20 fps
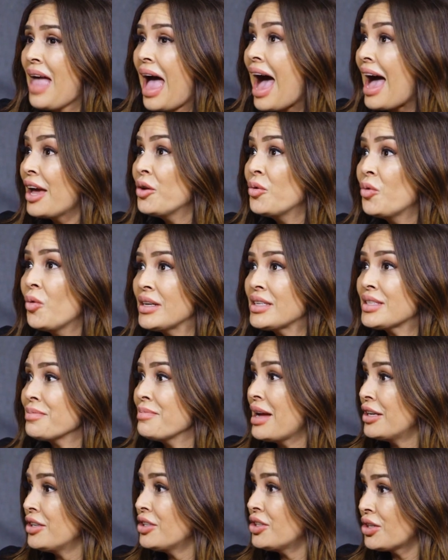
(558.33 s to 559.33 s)
I was
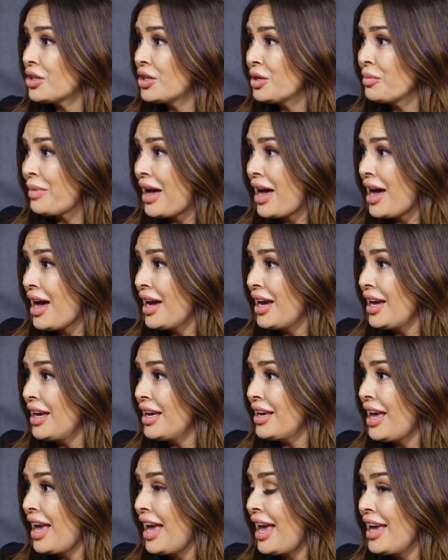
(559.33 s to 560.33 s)
mentored
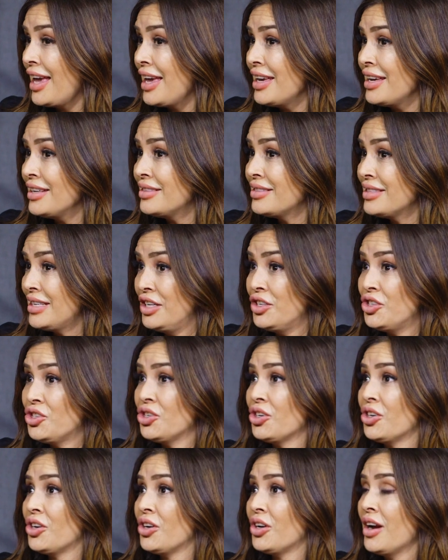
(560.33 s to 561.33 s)
by a
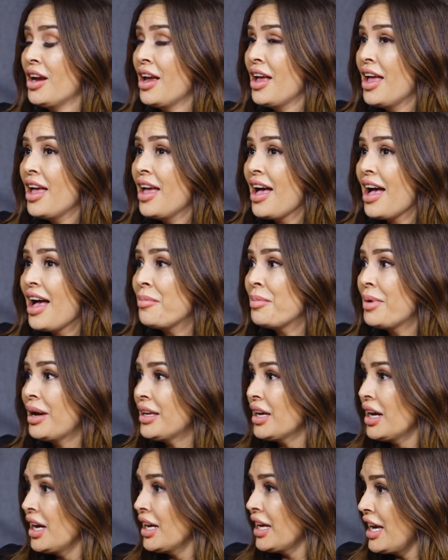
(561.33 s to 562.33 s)
teacher from
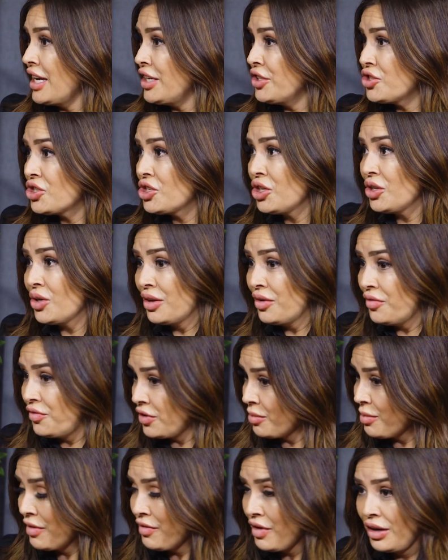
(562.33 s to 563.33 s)

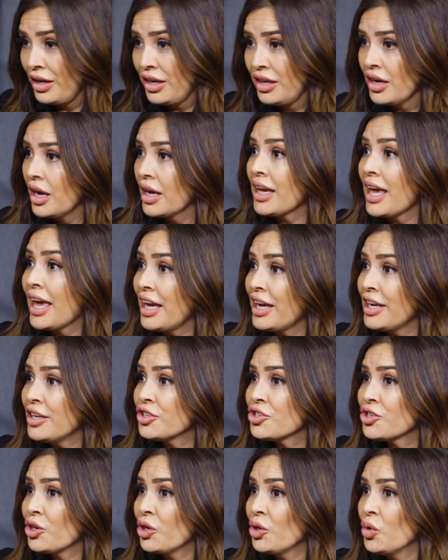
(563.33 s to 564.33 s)
a very young
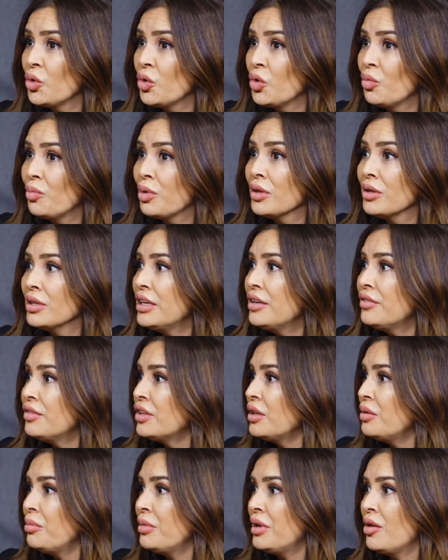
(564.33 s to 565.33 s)
age, who believed
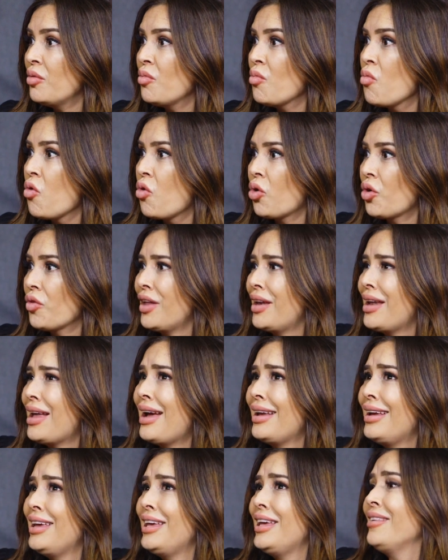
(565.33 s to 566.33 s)
in me more than
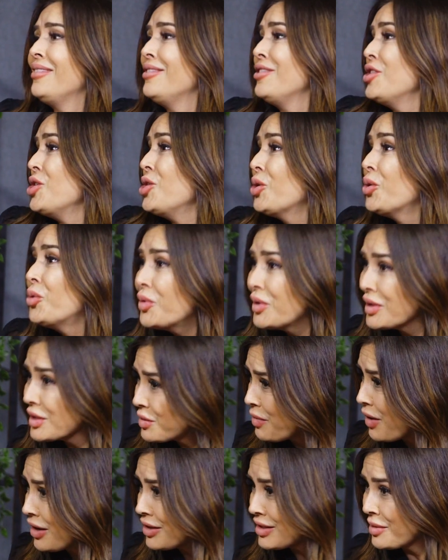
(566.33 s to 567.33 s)
I knew was
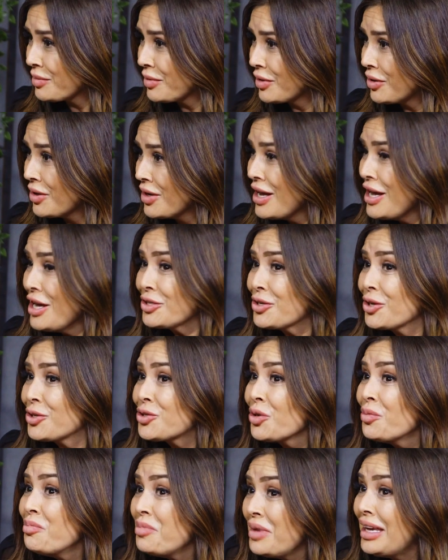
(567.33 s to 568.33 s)
possible. So
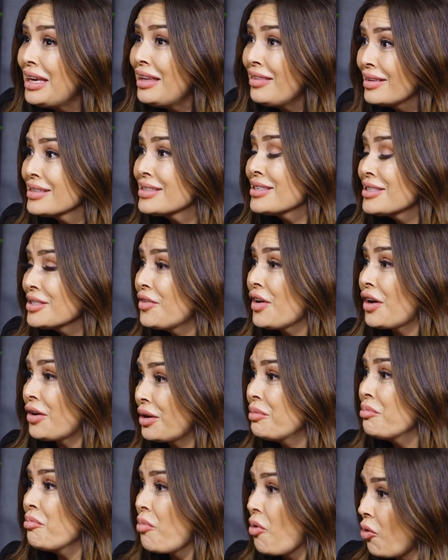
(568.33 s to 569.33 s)
to me, this is very
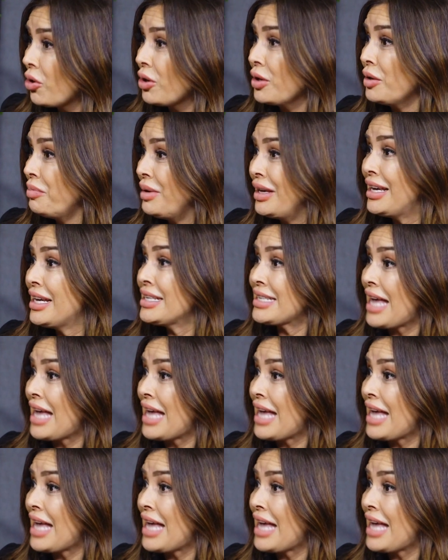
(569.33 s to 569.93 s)
important, because